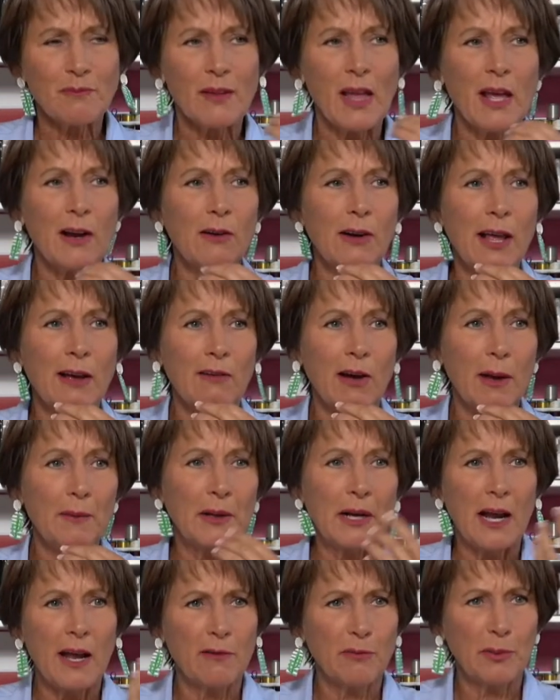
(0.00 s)
I don't have, I
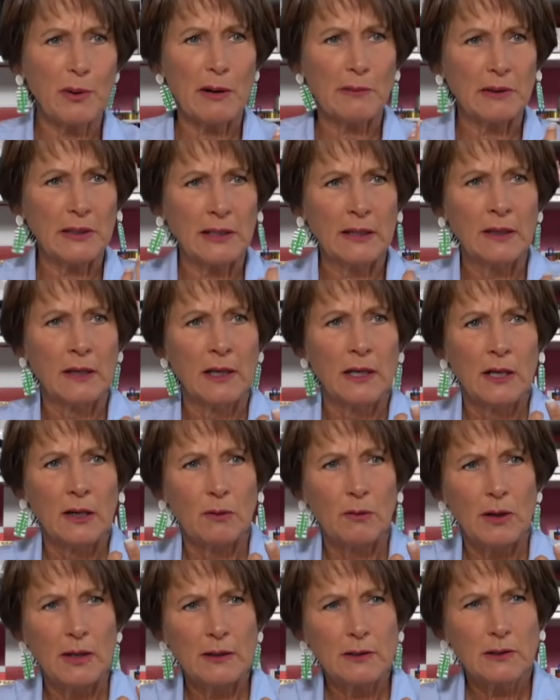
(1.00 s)
mean, I have probably
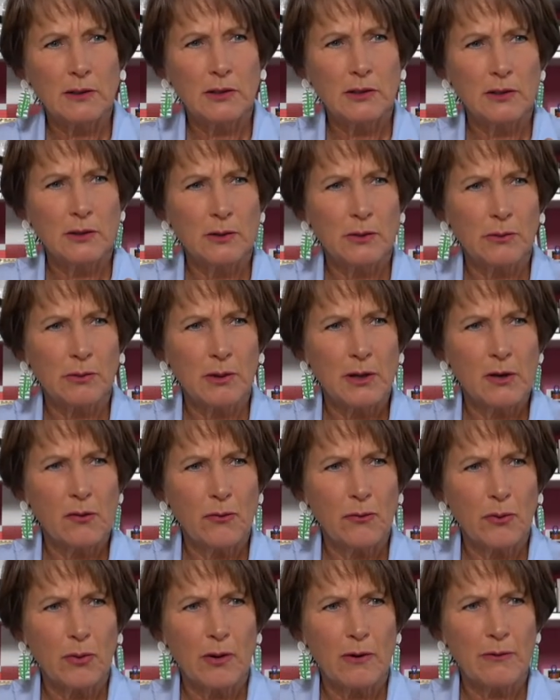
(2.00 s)
one, two, three,
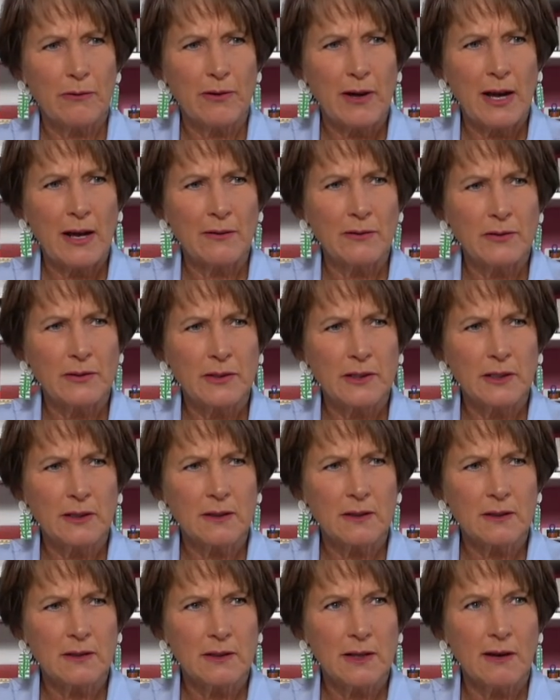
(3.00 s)
four, five,
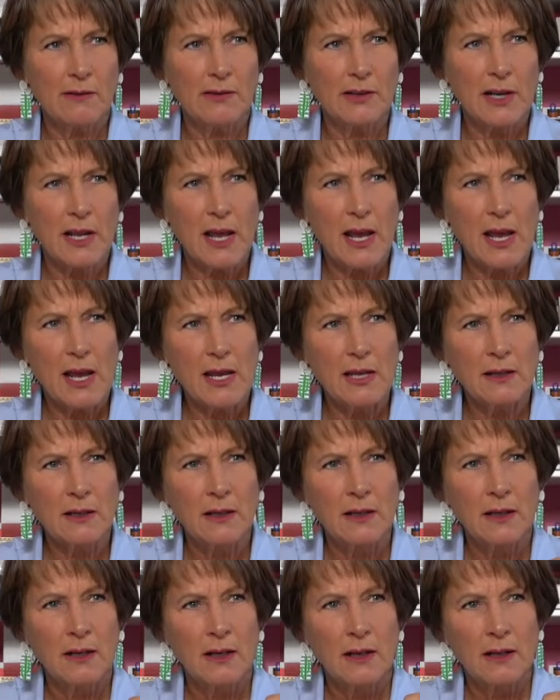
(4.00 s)
six, seven, eight,
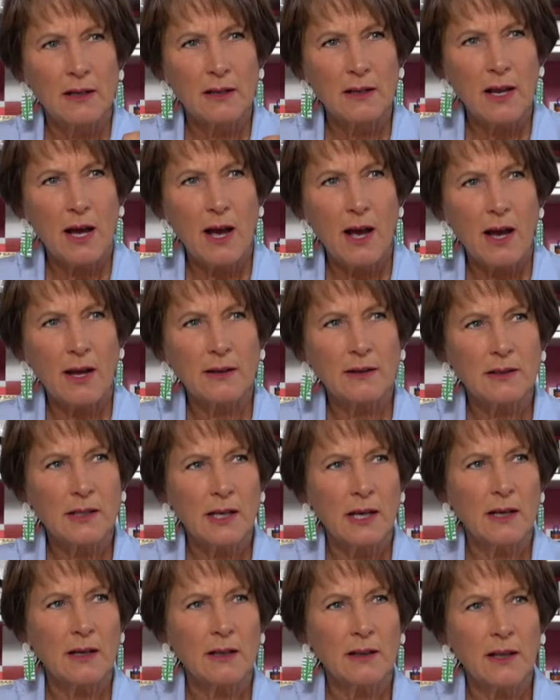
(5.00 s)
oh, nine,
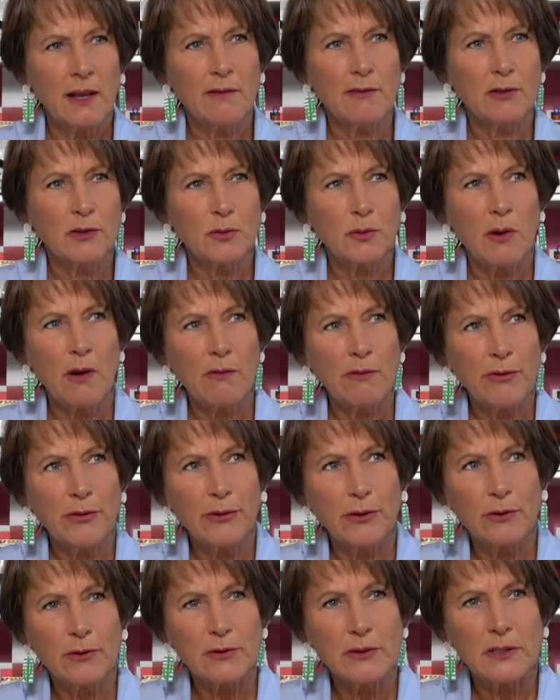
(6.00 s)
10, 11, 12,
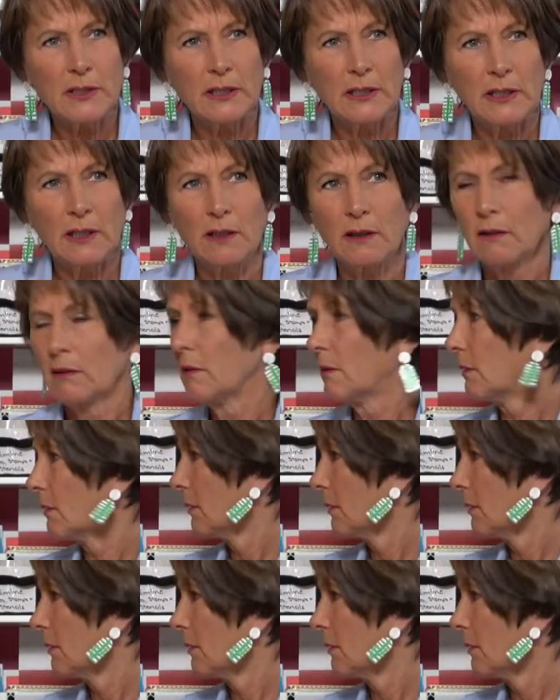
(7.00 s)
13,